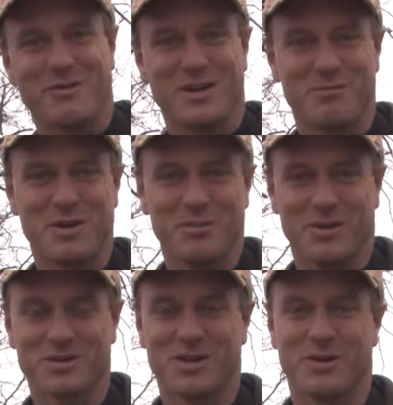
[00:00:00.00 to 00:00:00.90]
We need
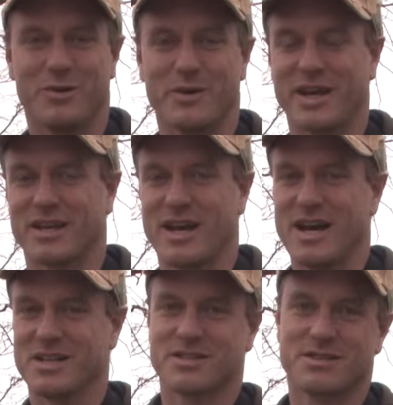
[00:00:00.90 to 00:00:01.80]
people. So we got
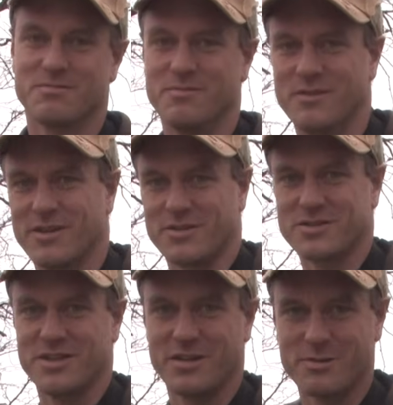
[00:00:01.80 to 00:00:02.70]
guys, little
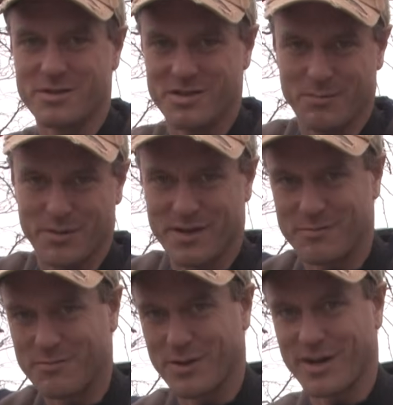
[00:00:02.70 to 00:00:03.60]
sentries up
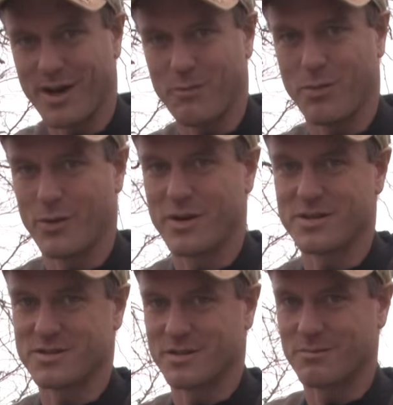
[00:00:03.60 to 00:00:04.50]
on lookout
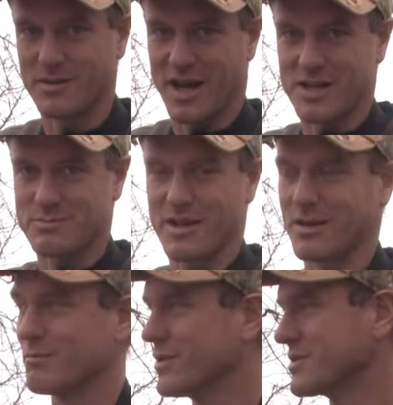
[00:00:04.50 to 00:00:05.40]
points, and guys
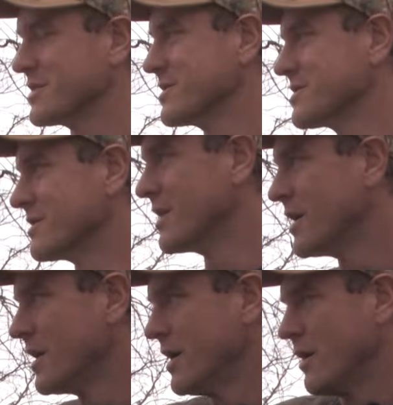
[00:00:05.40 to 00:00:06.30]
making pushes, and
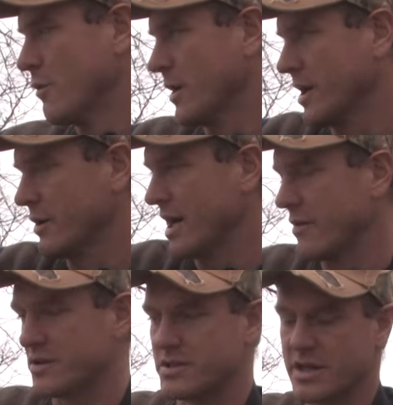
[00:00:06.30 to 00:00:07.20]
we're going to go
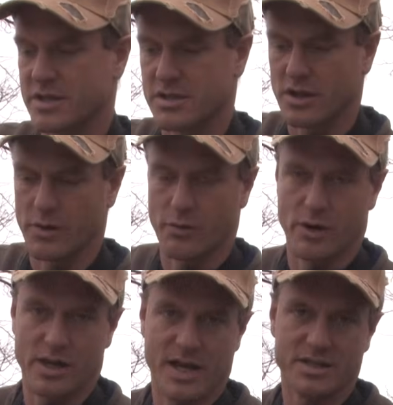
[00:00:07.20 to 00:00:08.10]
down this ditch and go to
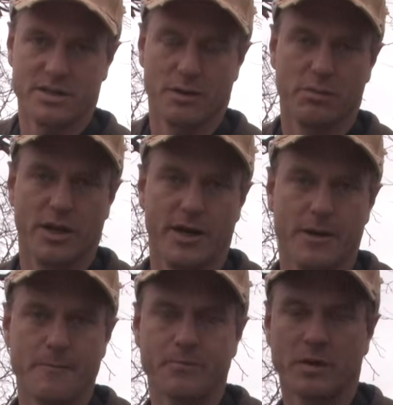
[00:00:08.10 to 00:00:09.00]
where I last saw
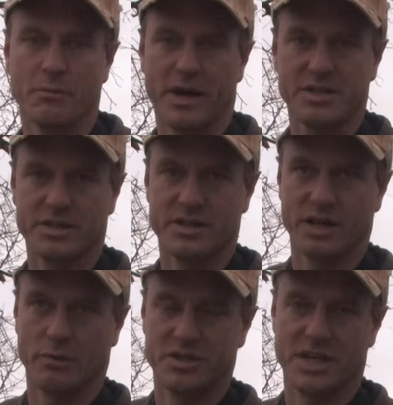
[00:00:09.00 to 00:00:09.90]
blood. Mike's going to
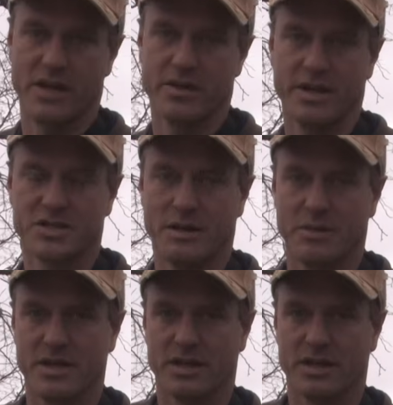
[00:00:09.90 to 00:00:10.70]
take one side of the ditch, and I'm going to